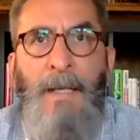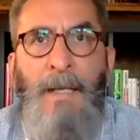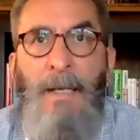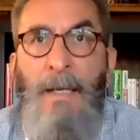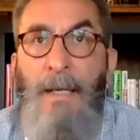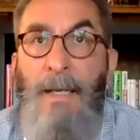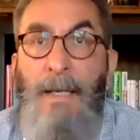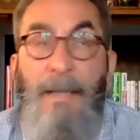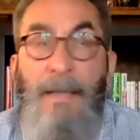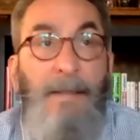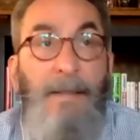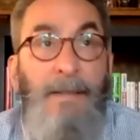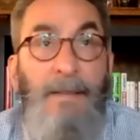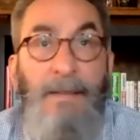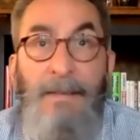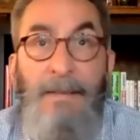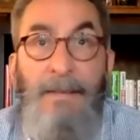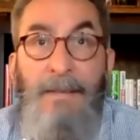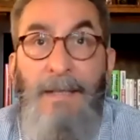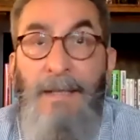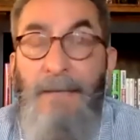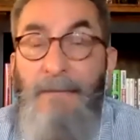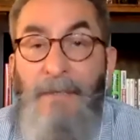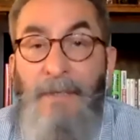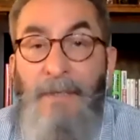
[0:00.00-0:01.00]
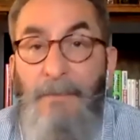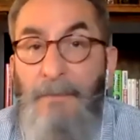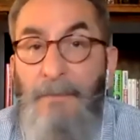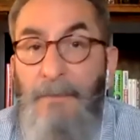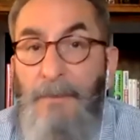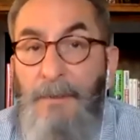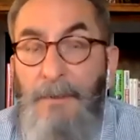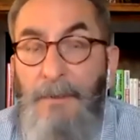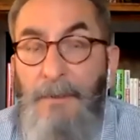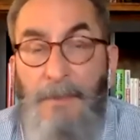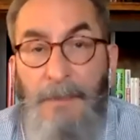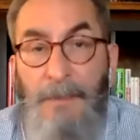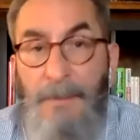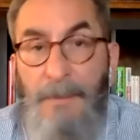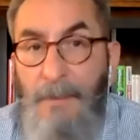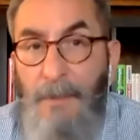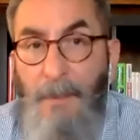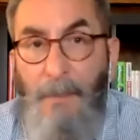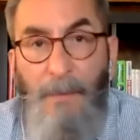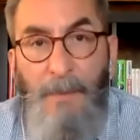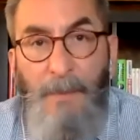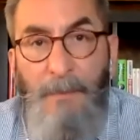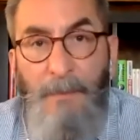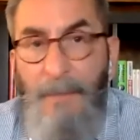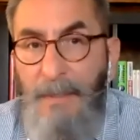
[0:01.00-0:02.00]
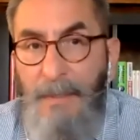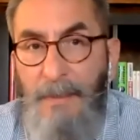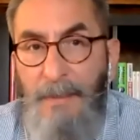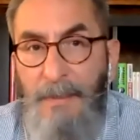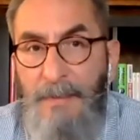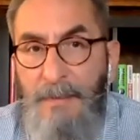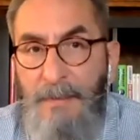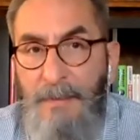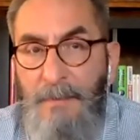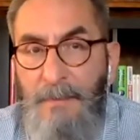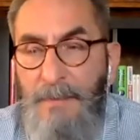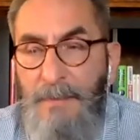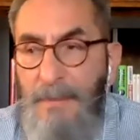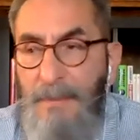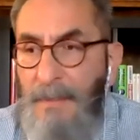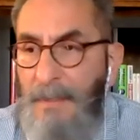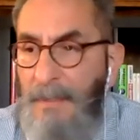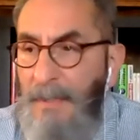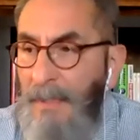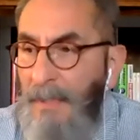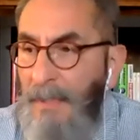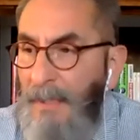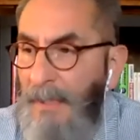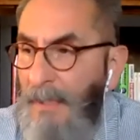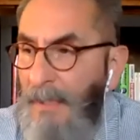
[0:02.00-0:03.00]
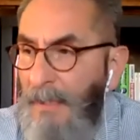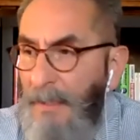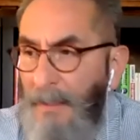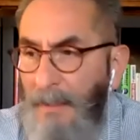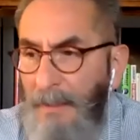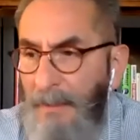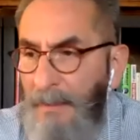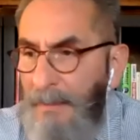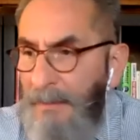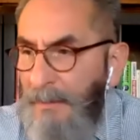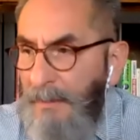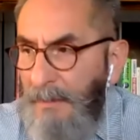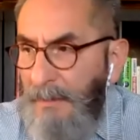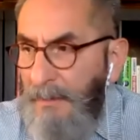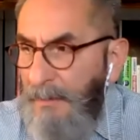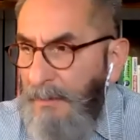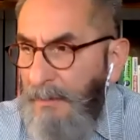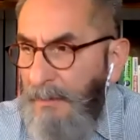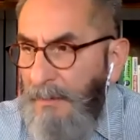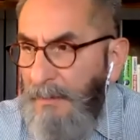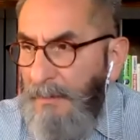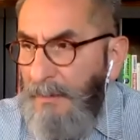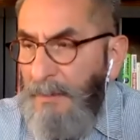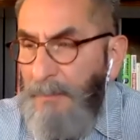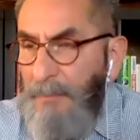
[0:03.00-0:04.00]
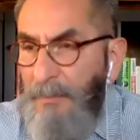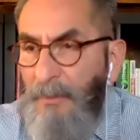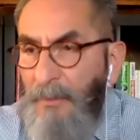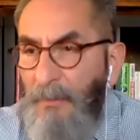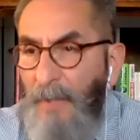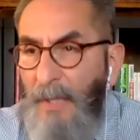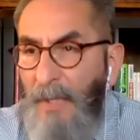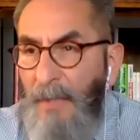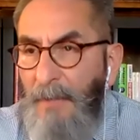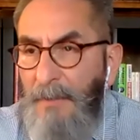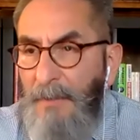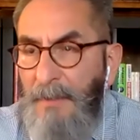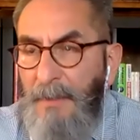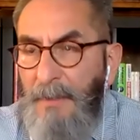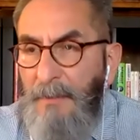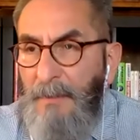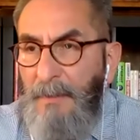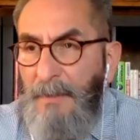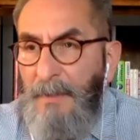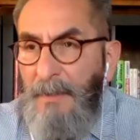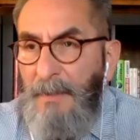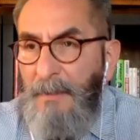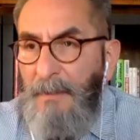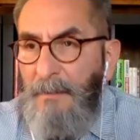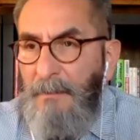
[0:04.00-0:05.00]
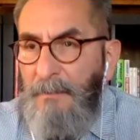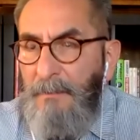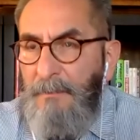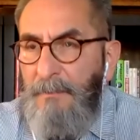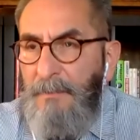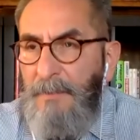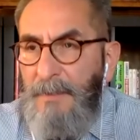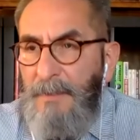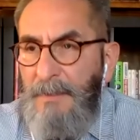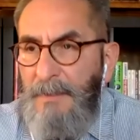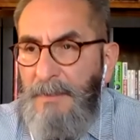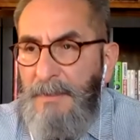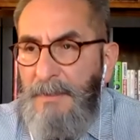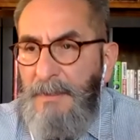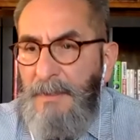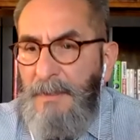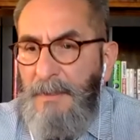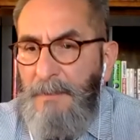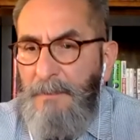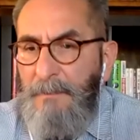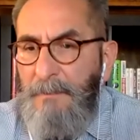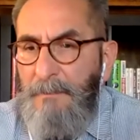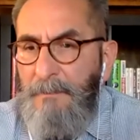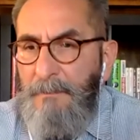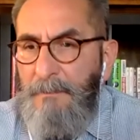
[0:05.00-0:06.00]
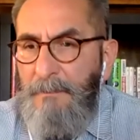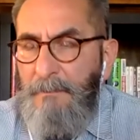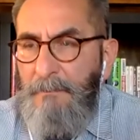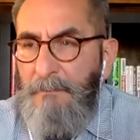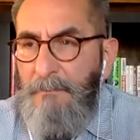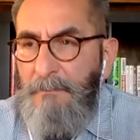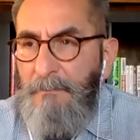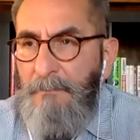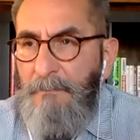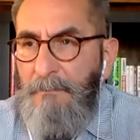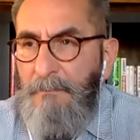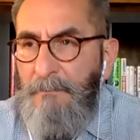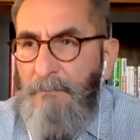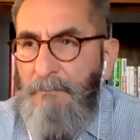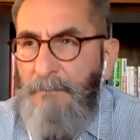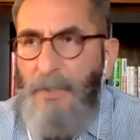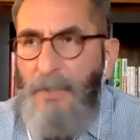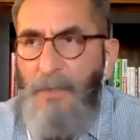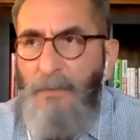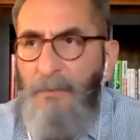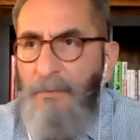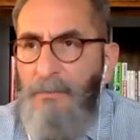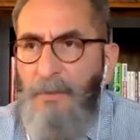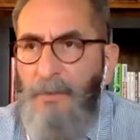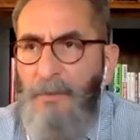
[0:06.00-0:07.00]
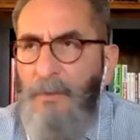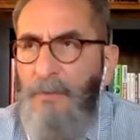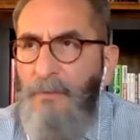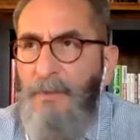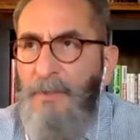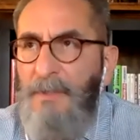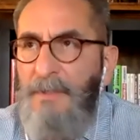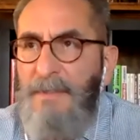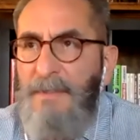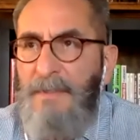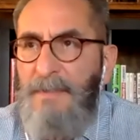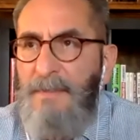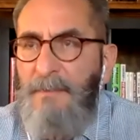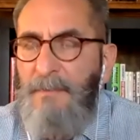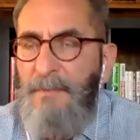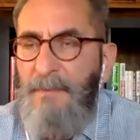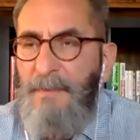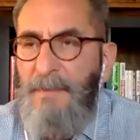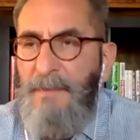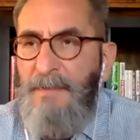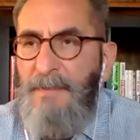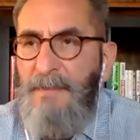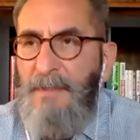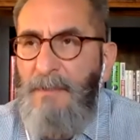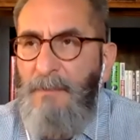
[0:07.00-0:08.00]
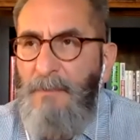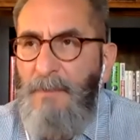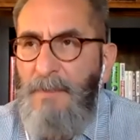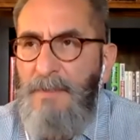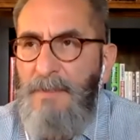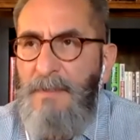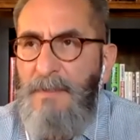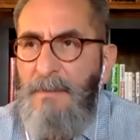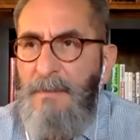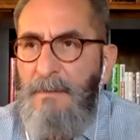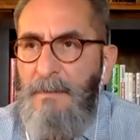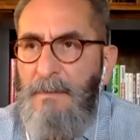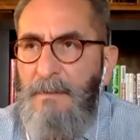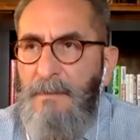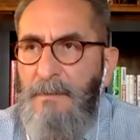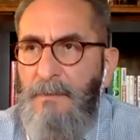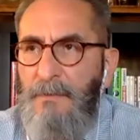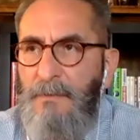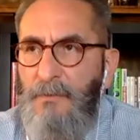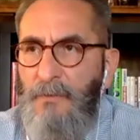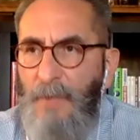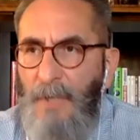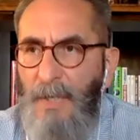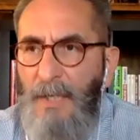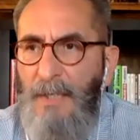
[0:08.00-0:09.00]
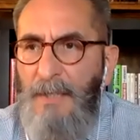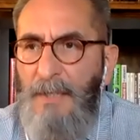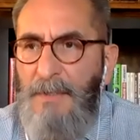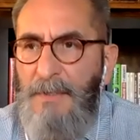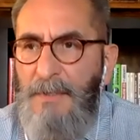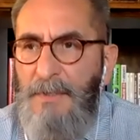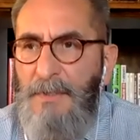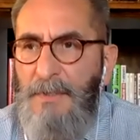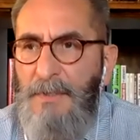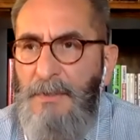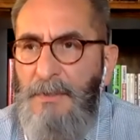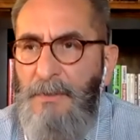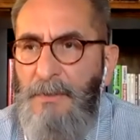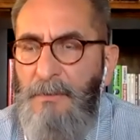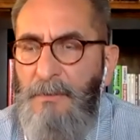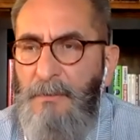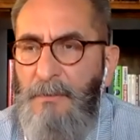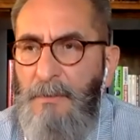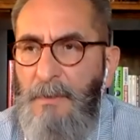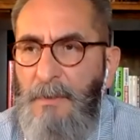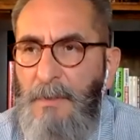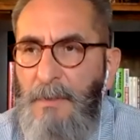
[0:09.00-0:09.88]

and he didn't have any real good coping mechanisms and uh, it blew out here and there but um, no no criticisms because i wasn't trying to